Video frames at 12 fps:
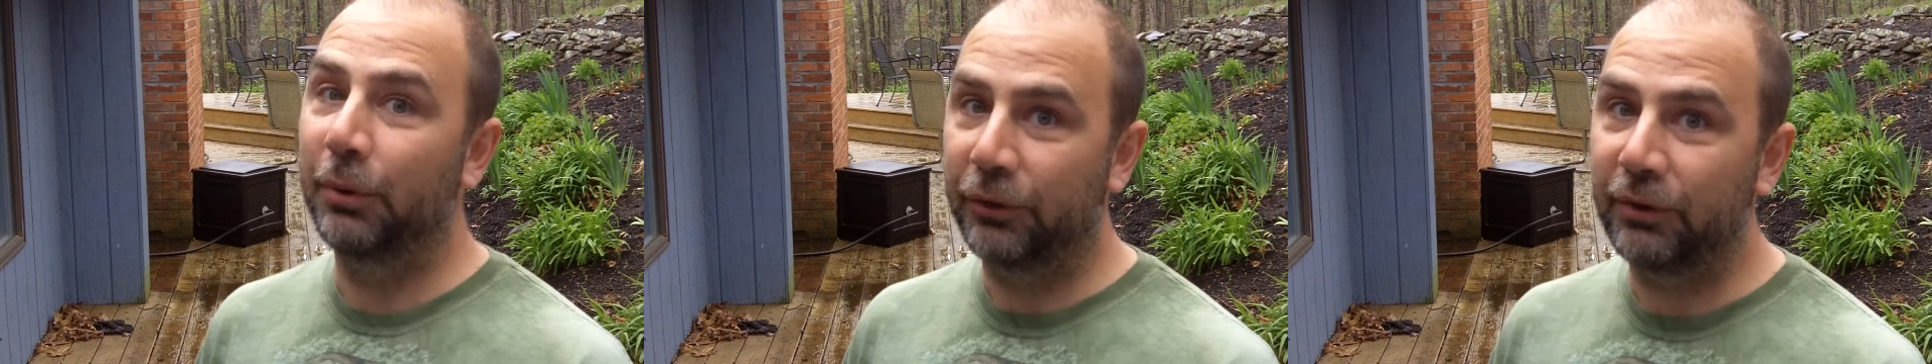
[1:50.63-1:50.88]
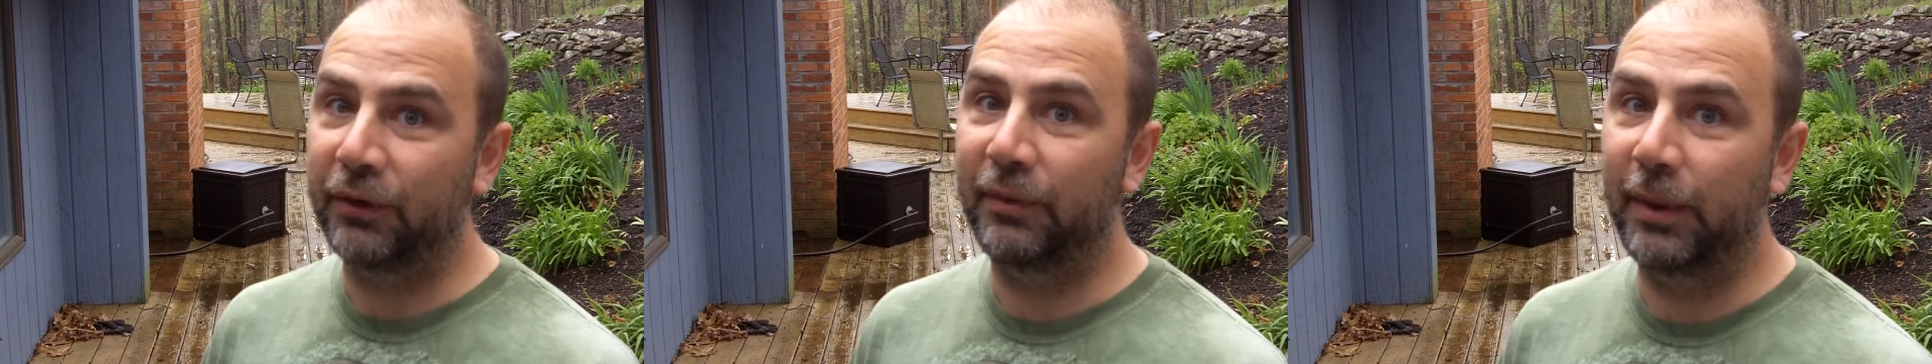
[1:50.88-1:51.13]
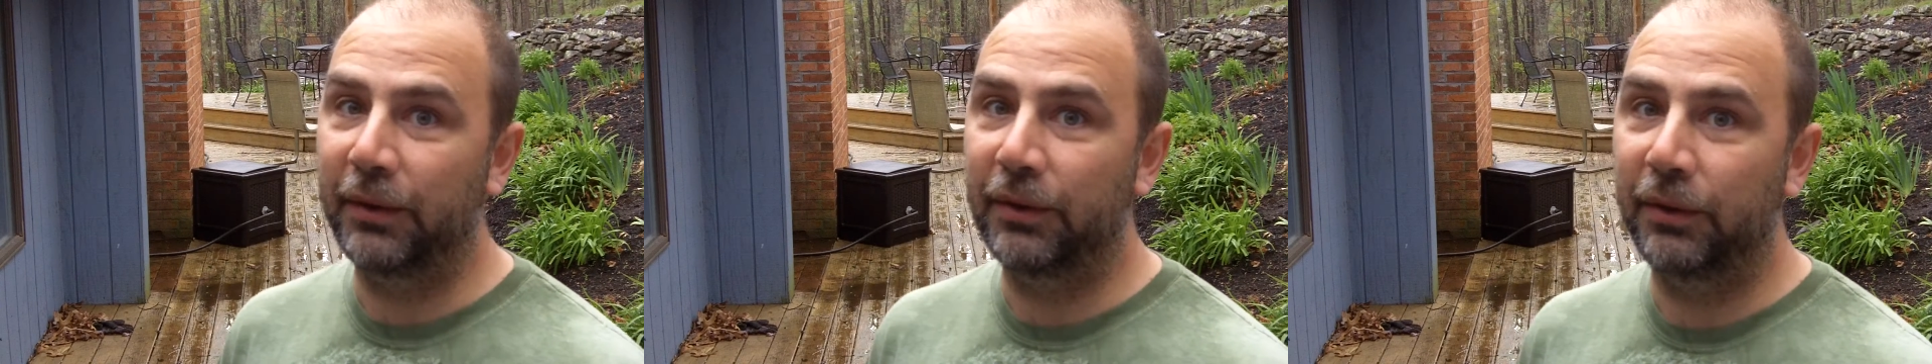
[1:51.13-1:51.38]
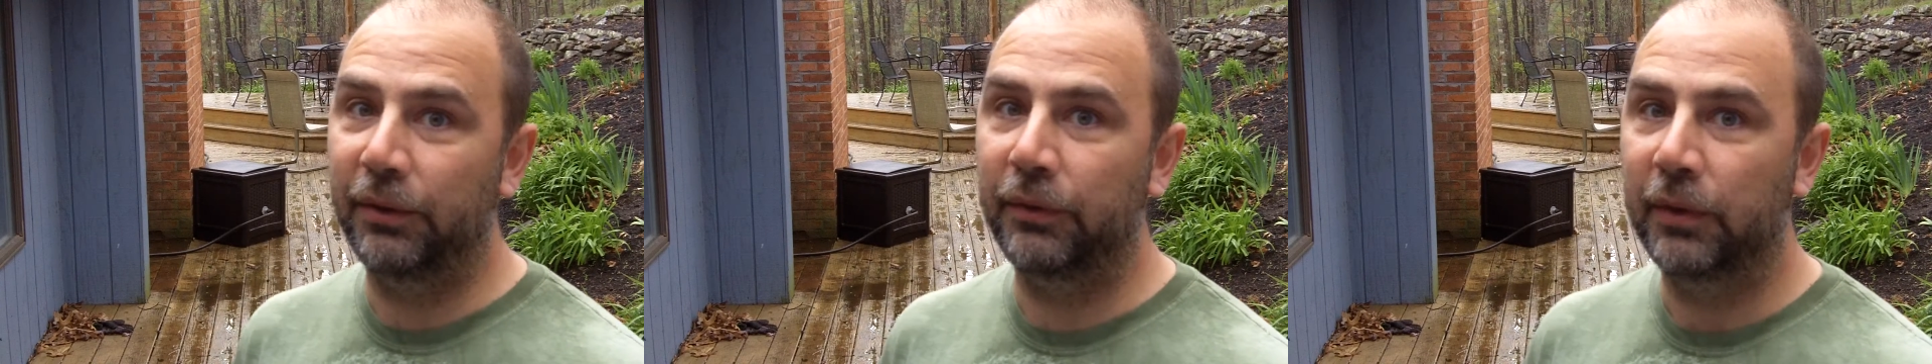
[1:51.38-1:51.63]
were stressed about
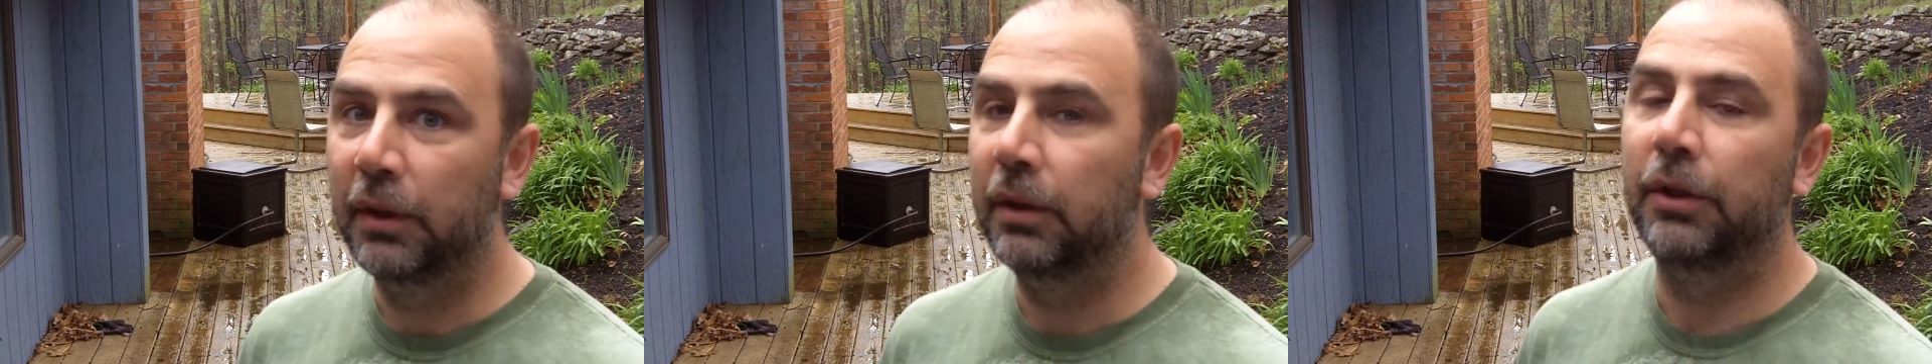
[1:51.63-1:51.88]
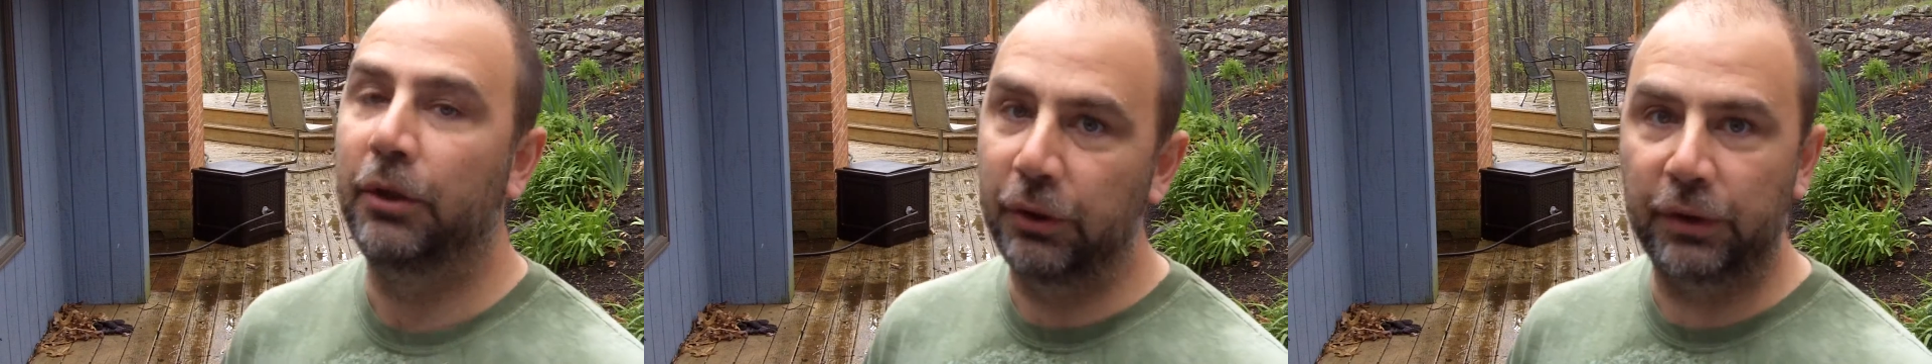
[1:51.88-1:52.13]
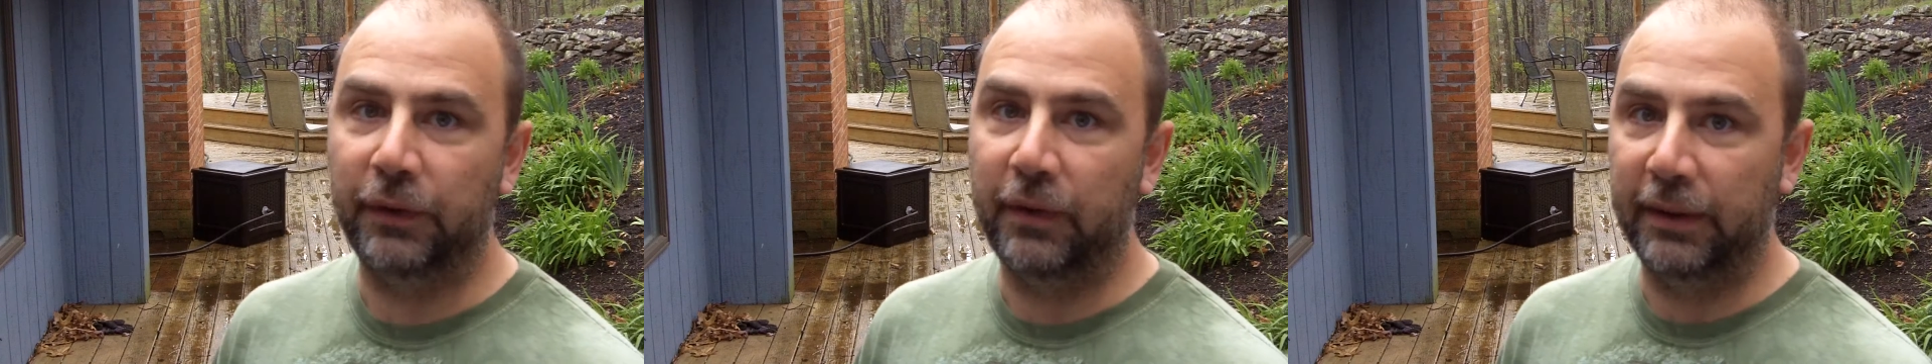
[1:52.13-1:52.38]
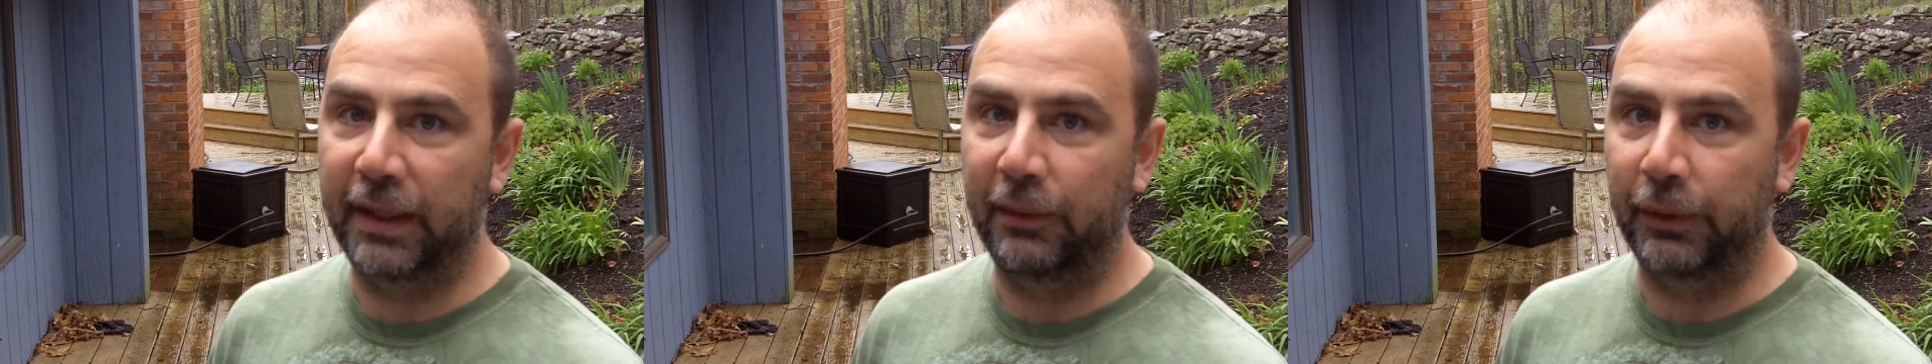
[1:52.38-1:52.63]
those, you can just
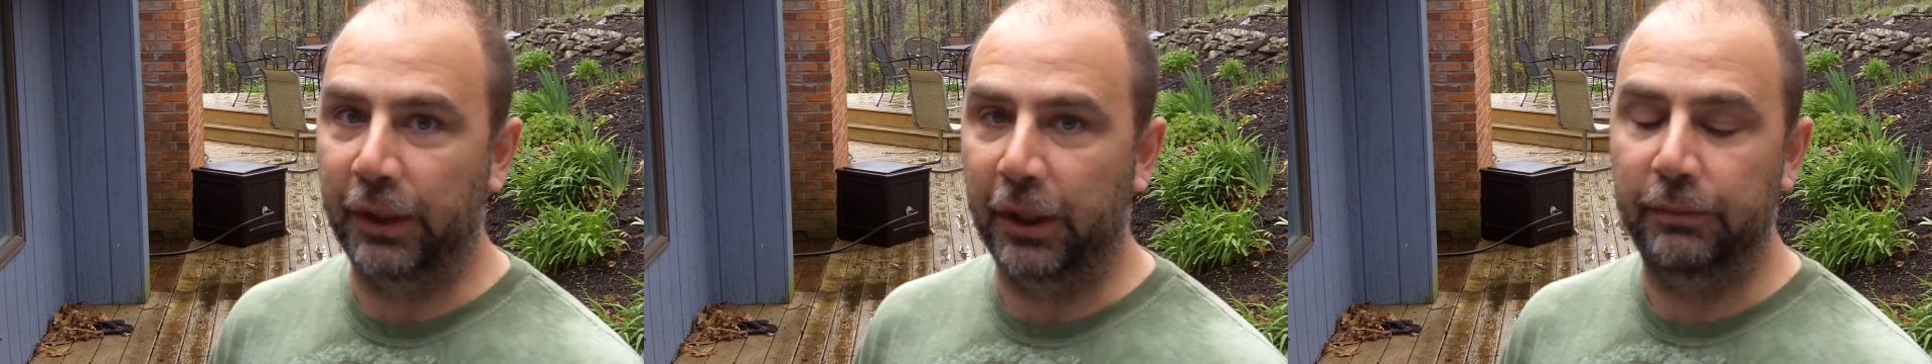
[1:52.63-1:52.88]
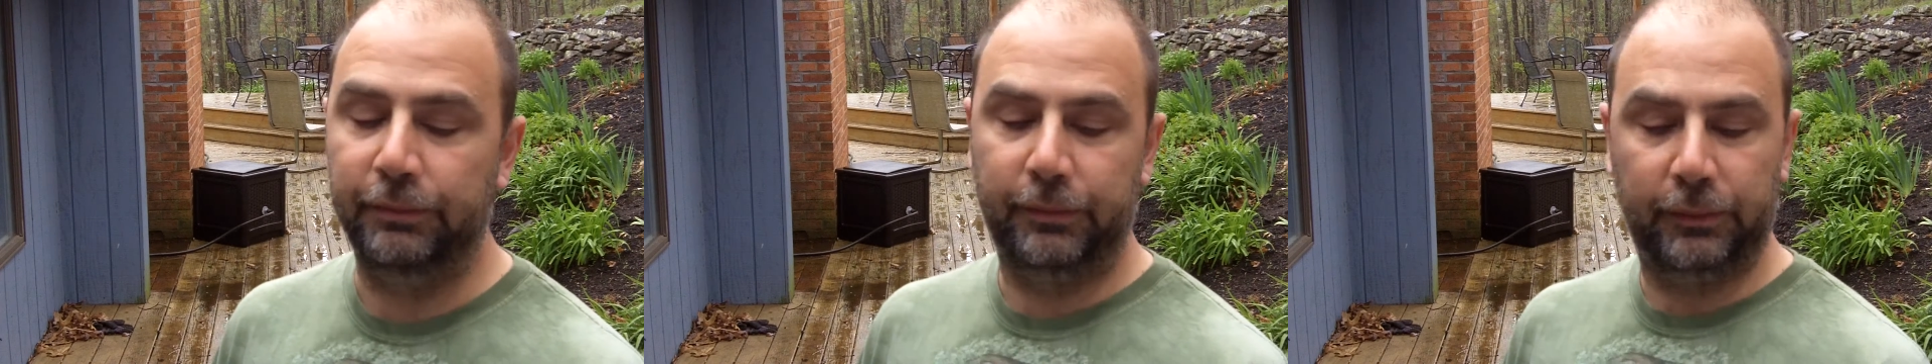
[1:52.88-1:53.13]
let that one go.